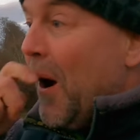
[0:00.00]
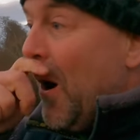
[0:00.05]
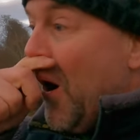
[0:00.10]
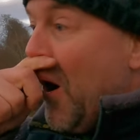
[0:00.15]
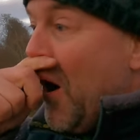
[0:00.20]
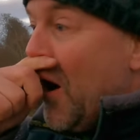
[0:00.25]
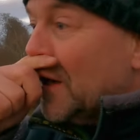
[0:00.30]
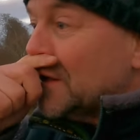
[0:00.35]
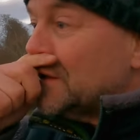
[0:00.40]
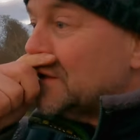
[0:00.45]

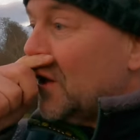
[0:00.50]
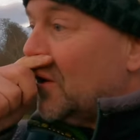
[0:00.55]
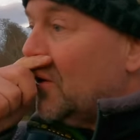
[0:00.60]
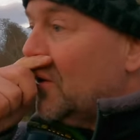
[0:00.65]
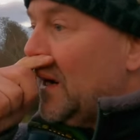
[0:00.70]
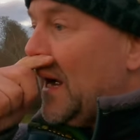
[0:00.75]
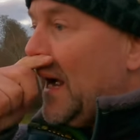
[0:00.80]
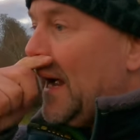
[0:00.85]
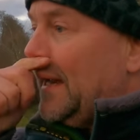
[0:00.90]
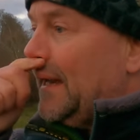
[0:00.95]
Oh,
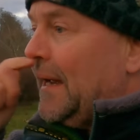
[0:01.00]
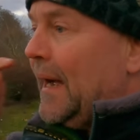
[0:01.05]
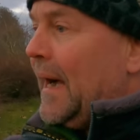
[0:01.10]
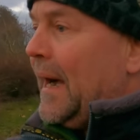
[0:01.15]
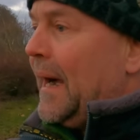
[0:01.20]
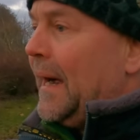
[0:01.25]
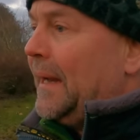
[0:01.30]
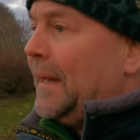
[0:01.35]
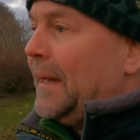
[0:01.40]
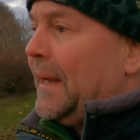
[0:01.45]
so
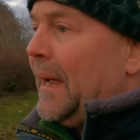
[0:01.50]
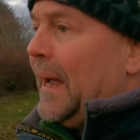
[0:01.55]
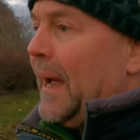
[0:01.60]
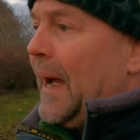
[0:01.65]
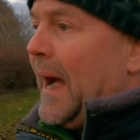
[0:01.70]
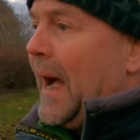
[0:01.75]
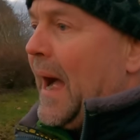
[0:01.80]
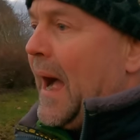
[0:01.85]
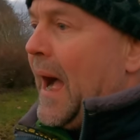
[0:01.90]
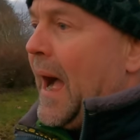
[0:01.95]
I
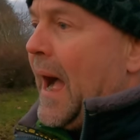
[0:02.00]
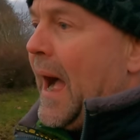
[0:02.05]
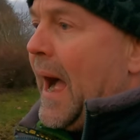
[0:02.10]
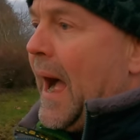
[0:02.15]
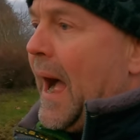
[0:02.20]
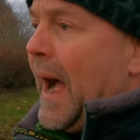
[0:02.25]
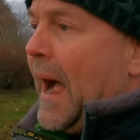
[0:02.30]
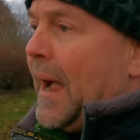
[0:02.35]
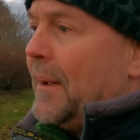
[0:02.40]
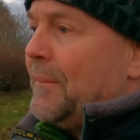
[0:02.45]

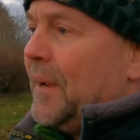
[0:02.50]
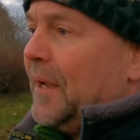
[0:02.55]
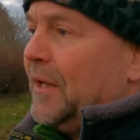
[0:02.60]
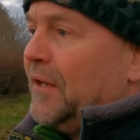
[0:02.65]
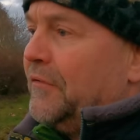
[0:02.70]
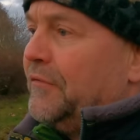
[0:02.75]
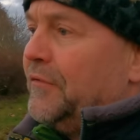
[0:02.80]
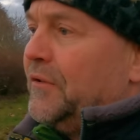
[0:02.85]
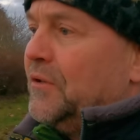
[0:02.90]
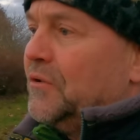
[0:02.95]

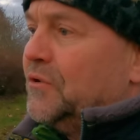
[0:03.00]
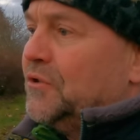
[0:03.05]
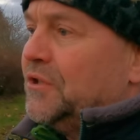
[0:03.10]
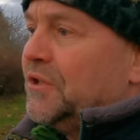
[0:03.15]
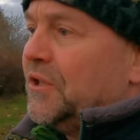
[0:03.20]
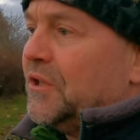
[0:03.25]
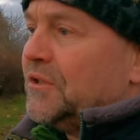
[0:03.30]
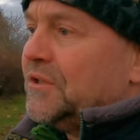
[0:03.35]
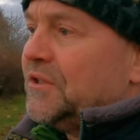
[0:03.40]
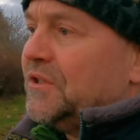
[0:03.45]
made a few
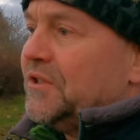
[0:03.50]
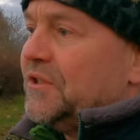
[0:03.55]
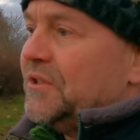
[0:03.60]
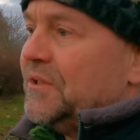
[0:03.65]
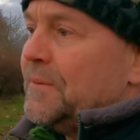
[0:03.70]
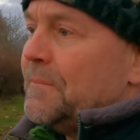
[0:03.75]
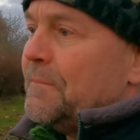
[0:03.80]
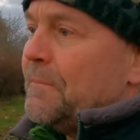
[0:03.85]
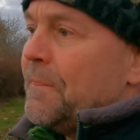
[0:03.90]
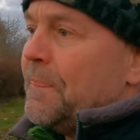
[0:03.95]
shots,
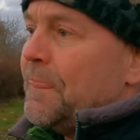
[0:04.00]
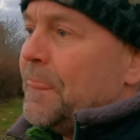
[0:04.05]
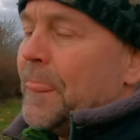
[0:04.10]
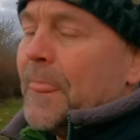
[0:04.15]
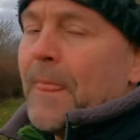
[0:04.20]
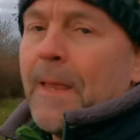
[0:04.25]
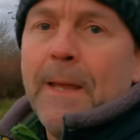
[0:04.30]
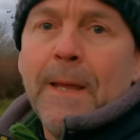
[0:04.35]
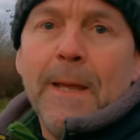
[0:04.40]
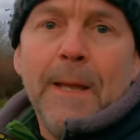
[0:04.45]

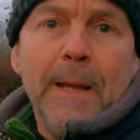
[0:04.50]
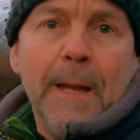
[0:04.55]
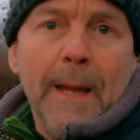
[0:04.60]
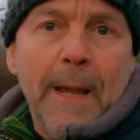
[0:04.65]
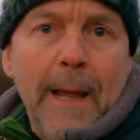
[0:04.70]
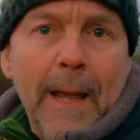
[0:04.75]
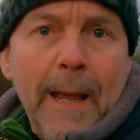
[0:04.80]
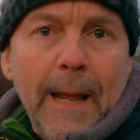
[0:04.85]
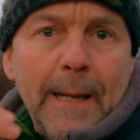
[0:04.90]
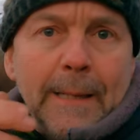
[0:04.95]

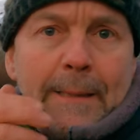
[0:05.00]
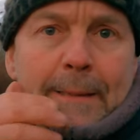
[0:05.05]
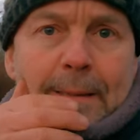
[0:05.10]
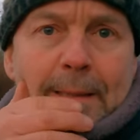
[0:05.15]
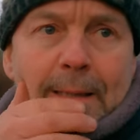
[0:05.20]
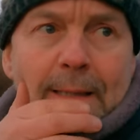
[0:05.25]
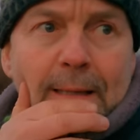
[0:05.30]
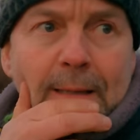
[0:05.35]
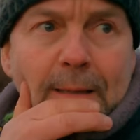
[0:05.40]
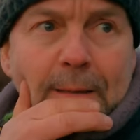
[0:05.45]

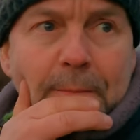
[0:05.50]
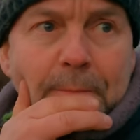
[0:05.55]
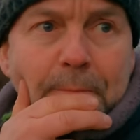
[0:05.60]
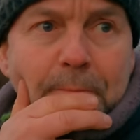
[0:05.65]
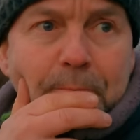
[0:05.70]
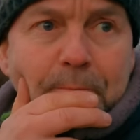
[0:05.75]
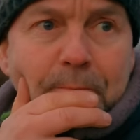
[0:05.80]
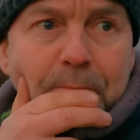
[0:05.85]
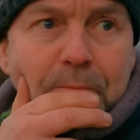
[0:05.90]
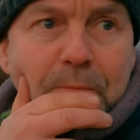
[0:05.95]
and
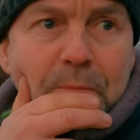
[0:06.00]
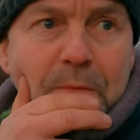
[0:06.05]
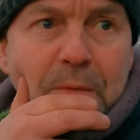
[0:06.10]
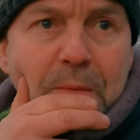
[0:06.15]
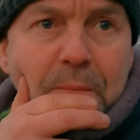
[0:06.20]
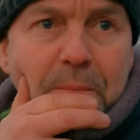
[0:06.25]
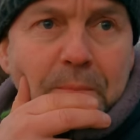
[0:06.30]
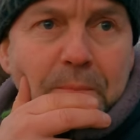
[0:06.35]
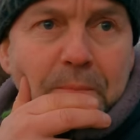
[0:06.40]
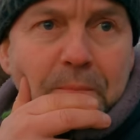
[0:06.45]

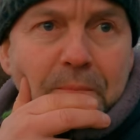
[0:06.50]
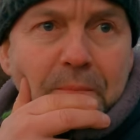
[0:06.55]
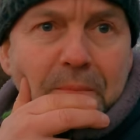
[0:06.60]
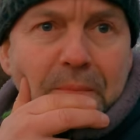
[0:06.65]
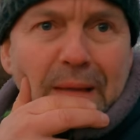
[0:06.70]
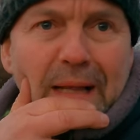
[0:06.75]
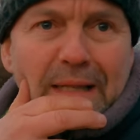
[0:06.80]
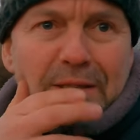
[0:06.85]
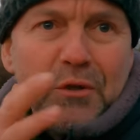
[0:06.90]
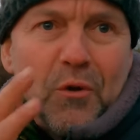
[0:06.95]

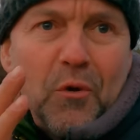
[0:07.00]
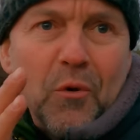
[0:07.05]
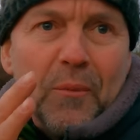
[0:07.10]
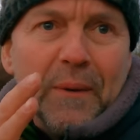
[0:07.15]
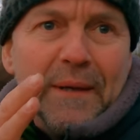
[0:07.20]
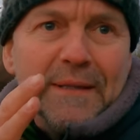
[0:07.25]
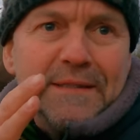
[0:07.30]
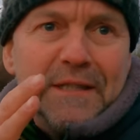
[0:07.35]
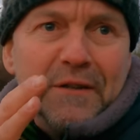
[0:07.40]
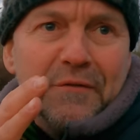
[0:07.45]
that's
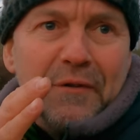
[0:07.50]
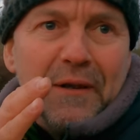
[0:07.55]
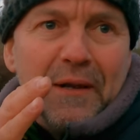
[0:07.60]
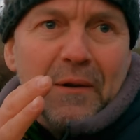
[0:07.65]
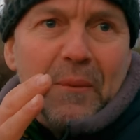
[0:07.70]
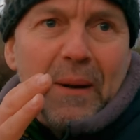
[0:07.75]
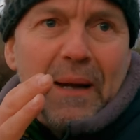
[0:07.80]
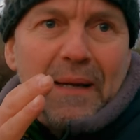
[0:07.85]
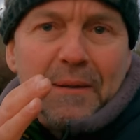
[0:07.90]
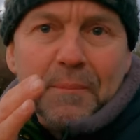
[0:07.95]
always the
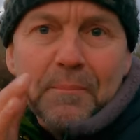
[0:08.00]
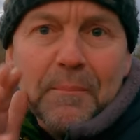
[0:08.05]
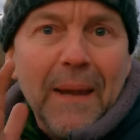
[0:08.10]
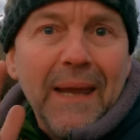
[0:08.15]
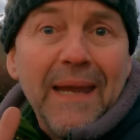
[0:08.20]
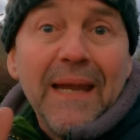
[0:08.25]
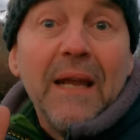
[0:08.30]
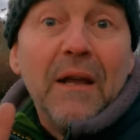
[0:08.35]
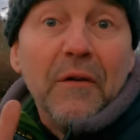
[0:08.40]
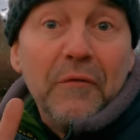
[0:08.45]
thing, right?
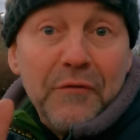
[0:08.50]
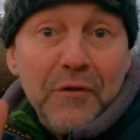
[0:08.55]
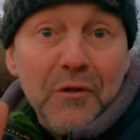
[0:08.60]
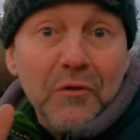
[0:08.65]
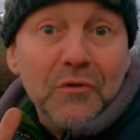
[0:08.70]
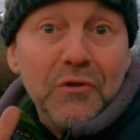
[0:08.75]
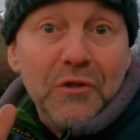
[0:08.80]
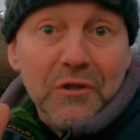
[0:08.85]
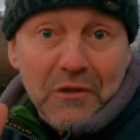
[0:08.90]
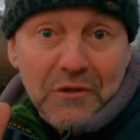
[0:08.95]
Make a
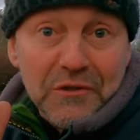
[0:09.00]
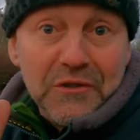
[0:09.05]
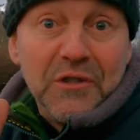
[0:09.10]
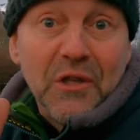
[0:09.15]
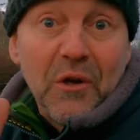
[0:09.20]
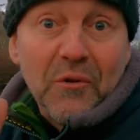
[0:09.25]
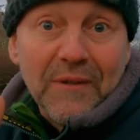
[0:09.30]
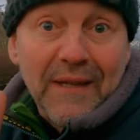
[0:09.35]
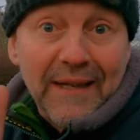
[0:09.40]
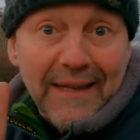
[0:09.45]
few shots,
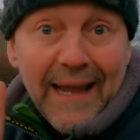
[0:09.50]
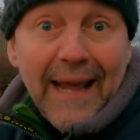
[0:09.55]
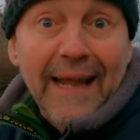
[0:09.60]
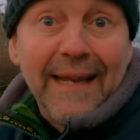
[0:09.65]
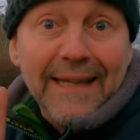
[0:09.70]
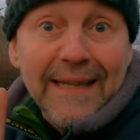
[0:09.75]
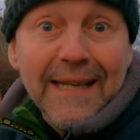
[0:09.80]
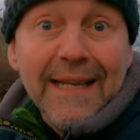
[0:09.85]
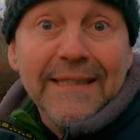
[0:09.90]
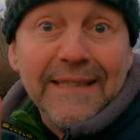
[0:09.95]
so then
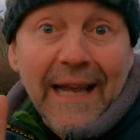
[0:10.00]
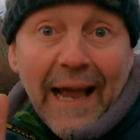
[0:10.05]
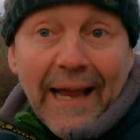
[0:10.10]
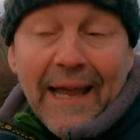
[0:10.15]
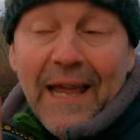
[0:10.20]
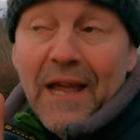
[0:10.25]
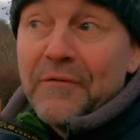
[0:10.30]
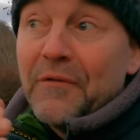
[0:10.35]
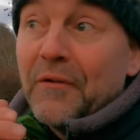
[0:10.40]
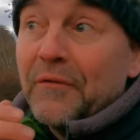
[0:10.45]
at least I
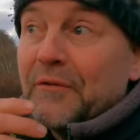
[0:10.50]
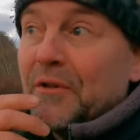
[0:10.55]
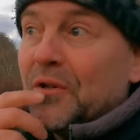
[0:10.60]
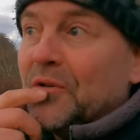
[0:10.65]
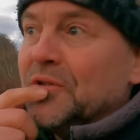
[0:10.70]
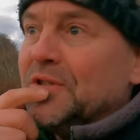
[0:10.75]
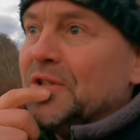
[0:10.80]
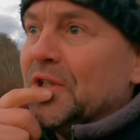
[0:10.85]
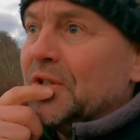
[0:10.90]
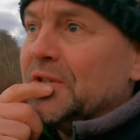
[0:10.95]
have a
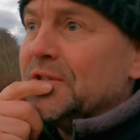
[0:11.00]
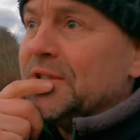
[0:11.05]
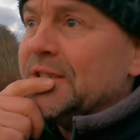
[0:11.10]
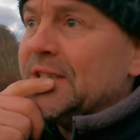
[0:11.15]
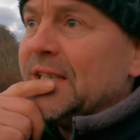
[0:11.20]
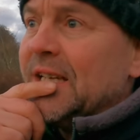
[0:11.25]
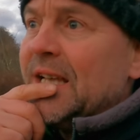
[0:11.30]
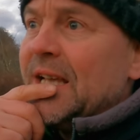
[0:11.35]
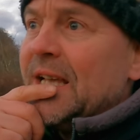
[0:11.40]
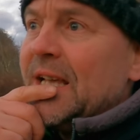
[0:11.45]
few shots.